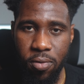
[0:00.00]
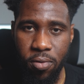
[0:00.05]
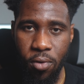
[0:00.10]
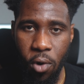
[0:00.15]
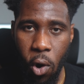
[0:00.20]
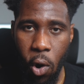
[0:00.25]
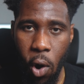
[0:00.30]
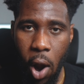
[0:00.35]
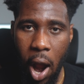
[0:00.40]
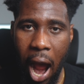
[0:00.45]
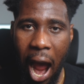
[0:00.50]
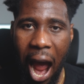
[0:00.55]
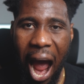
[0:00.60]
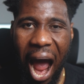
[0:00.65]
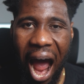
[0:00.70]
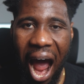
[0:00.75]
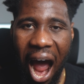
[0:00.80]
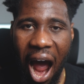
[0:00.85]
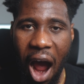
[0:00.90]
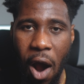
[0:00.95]
for
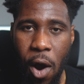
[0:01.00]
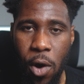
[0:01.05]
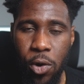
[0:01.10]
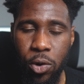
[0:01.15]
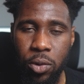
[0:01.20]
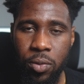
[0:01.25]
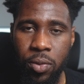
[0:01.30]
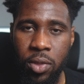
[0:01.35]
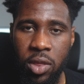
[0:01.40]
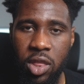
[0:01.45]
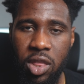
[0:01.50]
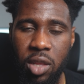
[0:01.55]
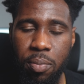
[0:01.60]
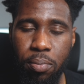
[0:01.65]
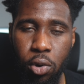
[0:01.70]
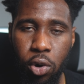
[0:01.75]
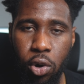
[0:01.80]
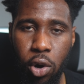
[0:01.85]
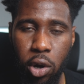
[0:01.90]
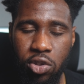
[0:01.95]
how the
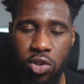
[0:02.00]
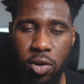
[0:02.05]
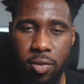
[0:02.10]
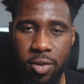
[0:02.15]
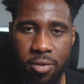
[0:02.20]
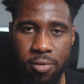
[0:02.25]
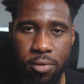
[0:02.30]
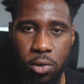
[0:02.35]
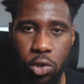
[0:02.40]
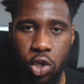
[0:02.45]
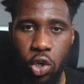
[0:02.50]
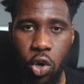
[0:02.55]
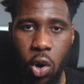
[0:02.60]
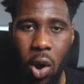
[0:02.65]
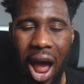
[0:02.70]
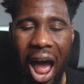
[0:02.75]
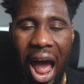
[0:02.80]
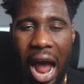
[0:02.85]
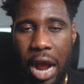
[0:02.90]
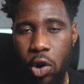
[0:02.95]
products of the future
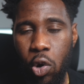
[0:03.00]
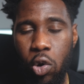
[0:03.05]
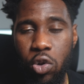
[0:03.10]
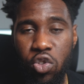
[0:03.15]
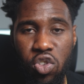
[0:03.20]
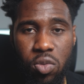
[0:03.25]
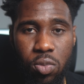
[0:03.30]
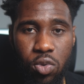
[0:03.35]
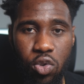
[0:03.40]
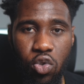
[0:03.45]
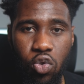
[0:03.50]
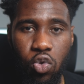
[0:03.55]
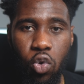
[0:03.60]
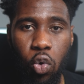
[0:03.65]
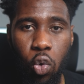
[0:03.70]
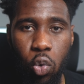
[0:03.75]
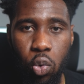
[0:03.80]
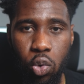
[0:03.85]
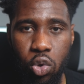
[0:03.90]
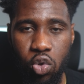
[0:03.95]
are going to be
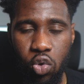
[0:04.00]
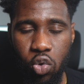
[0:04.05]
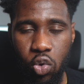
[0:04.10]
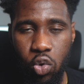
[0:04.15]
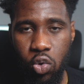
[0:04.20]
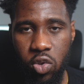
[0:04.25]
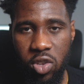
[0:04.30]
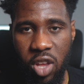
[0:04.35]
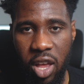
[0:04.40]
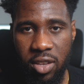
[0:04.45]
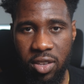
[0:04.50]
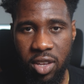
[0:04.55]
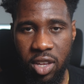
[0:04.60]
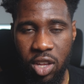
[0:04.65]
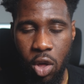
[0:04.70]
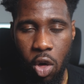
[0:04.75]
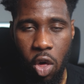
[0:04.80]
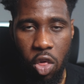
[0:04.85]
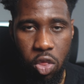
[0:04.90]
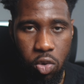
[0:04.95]
sold to users
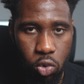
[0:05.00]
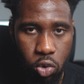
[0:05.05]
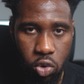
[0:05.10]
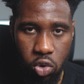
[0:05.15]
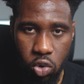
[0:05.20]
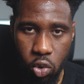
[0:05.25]
through